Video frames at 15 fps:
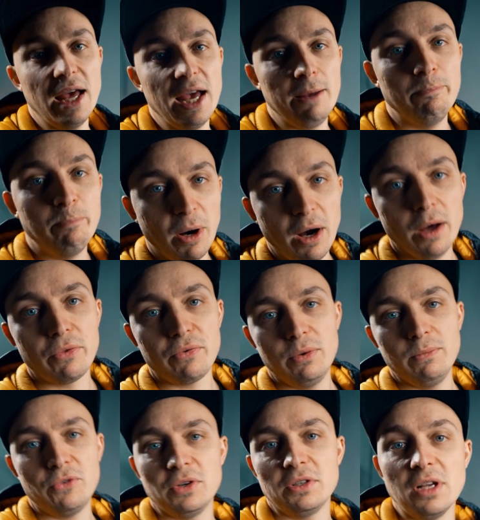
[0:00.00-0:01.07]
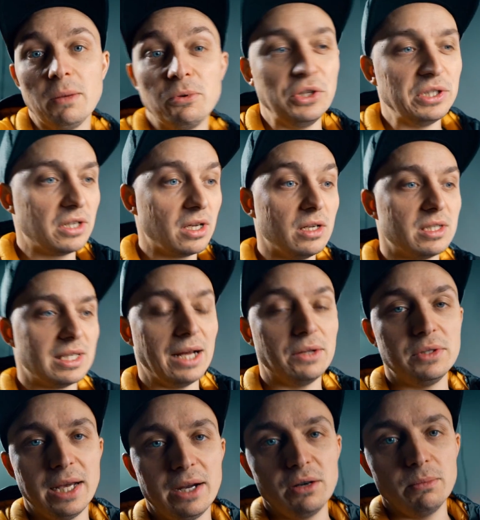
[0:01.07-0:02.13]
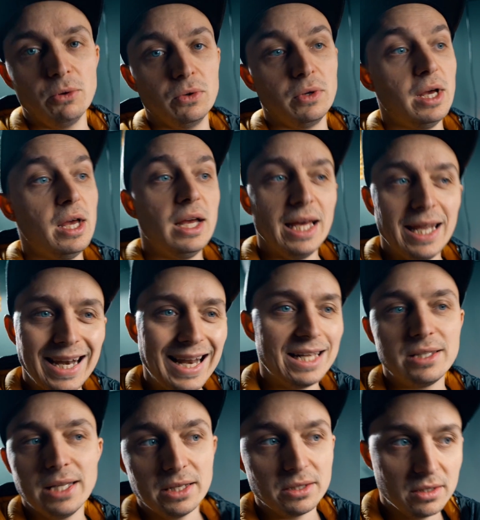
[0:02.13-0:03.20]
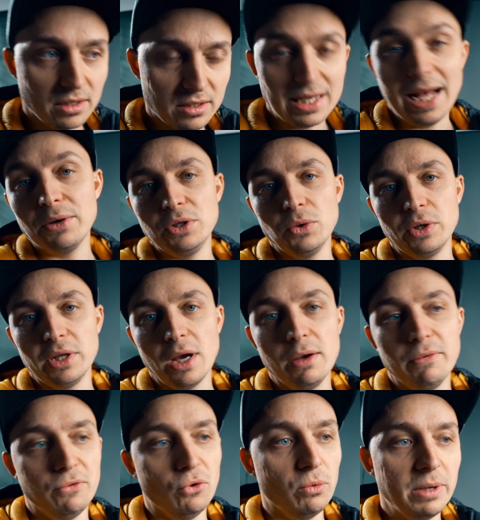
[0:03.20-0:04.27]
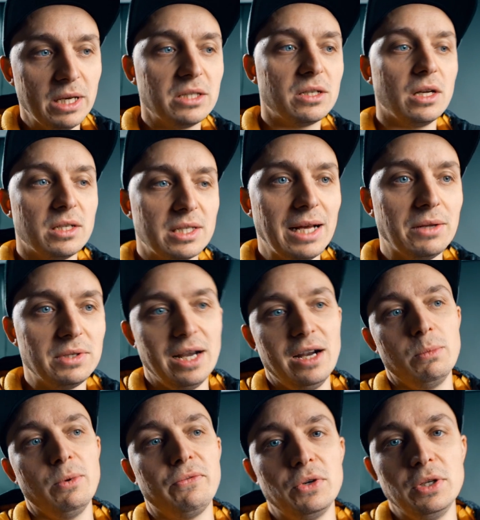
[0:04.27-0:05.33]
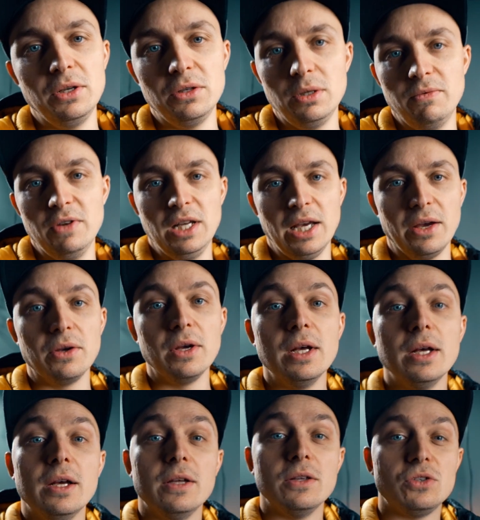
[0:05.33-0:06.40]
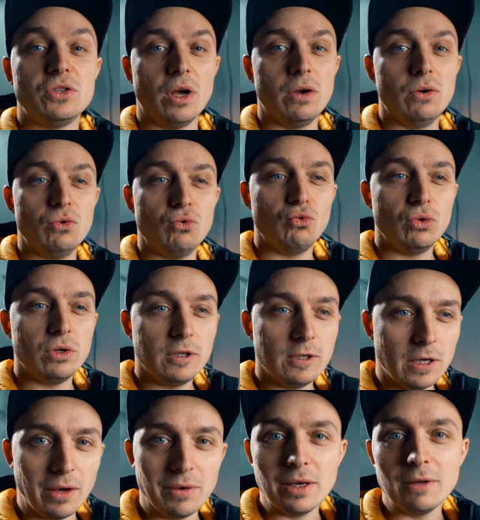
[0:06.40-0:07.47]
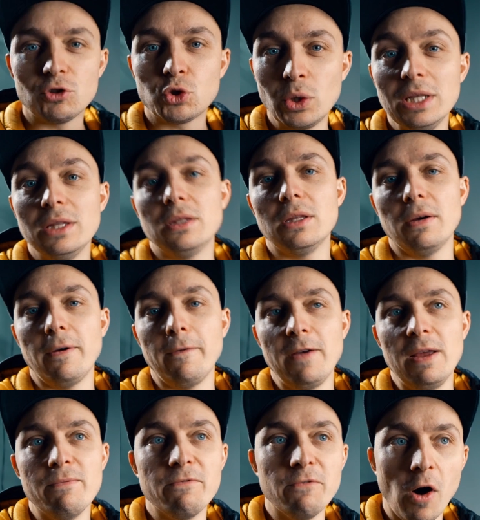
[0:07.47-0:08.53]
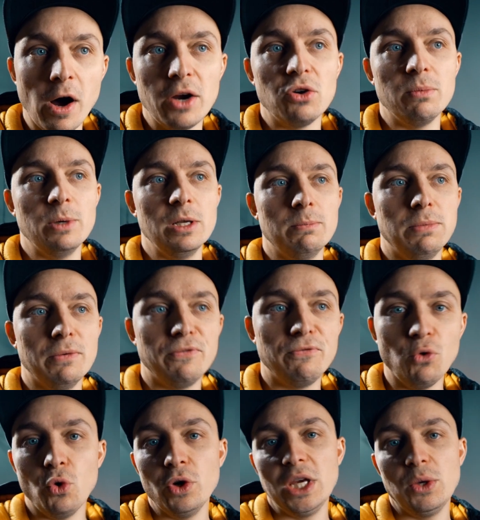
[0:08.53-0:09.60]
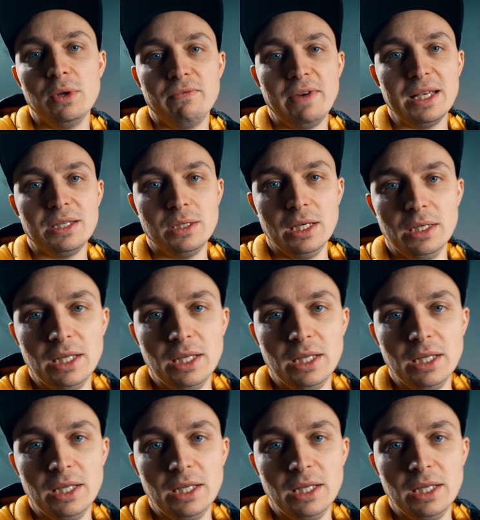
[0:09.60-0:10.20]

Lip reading: a bathroom, for example, it's going to sound terrible unless that's the sound you want to go for, but it's going to sound terrible for a YouTube video. So, you know, treat the environment before you invest in